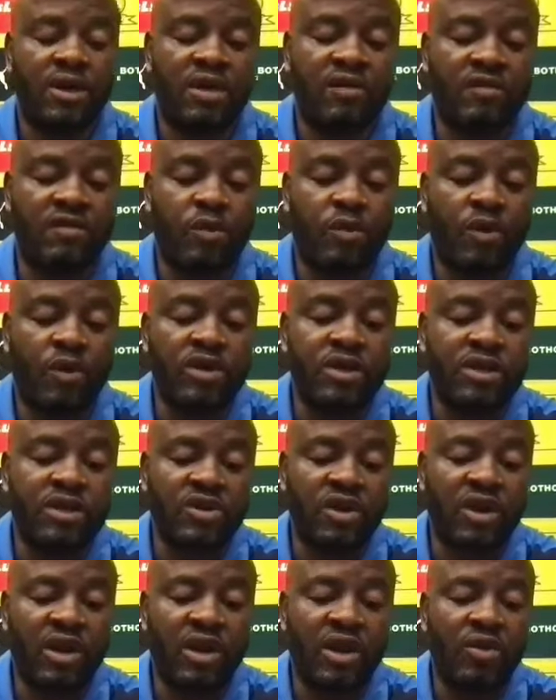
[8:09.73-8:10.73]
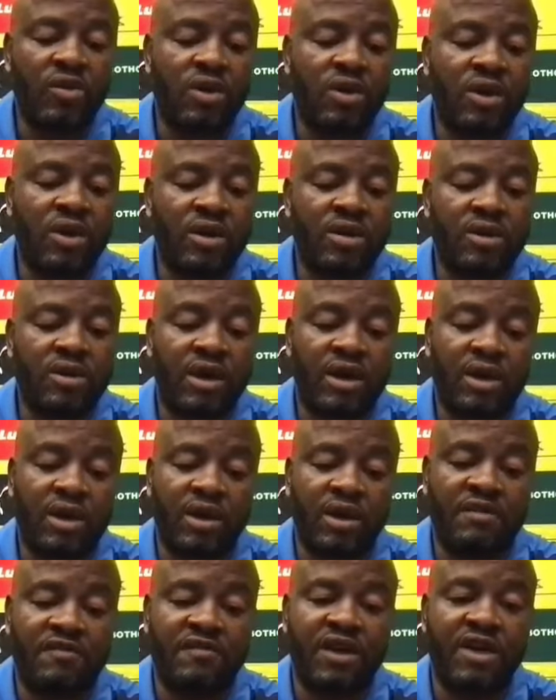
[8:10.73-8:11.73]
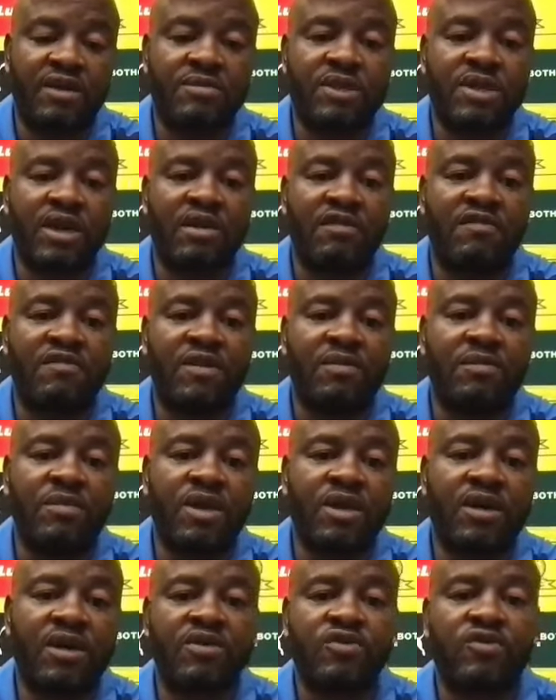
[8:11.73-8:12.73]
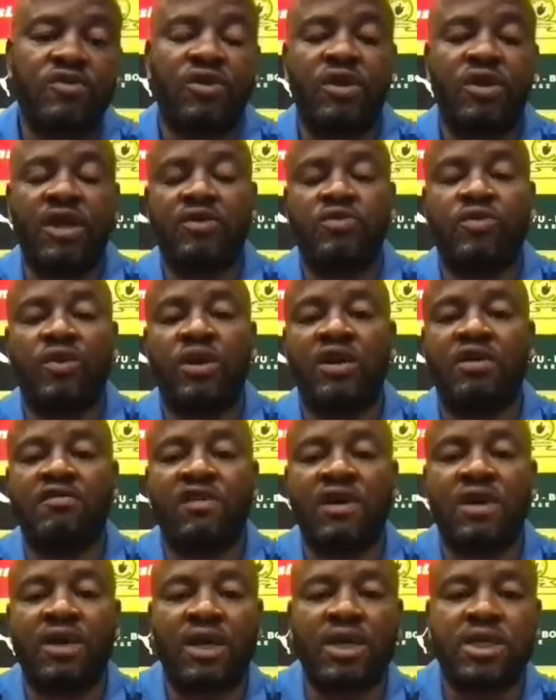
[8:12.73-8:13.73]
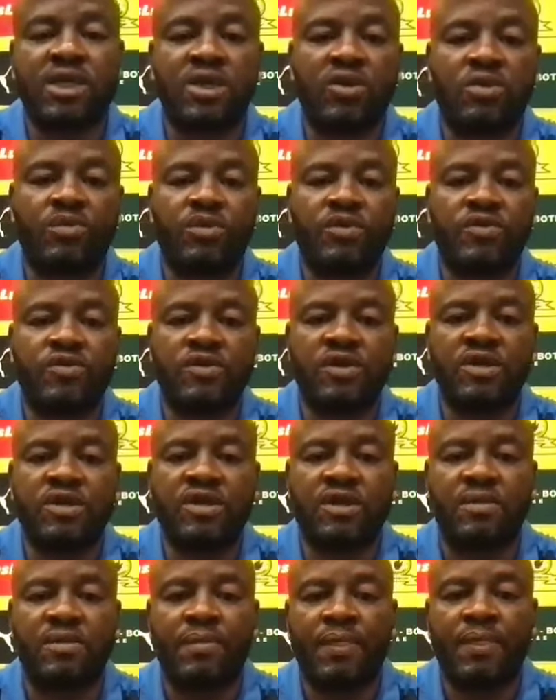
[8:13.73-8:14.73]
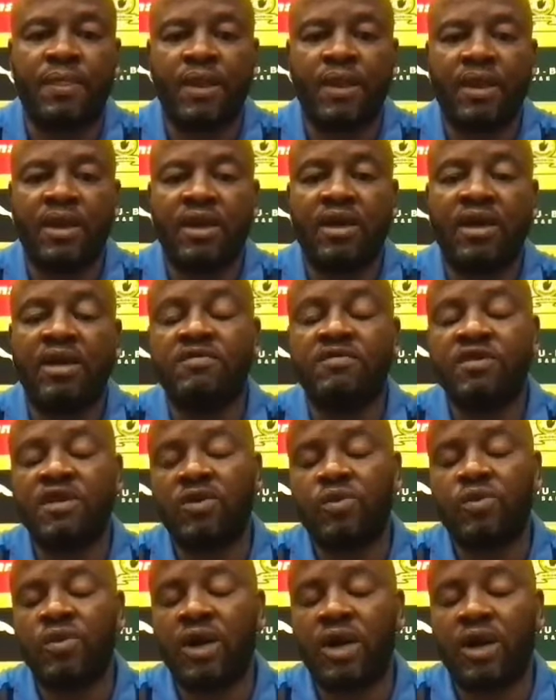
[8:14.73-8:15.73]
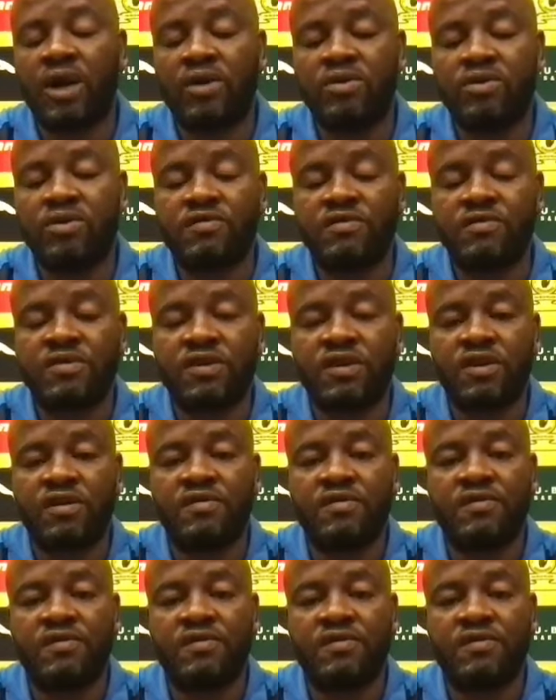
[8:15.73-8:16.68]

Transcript: everybody is really looking after himself and making sure that whenever he gets an opportunity, he gives a good account of himself.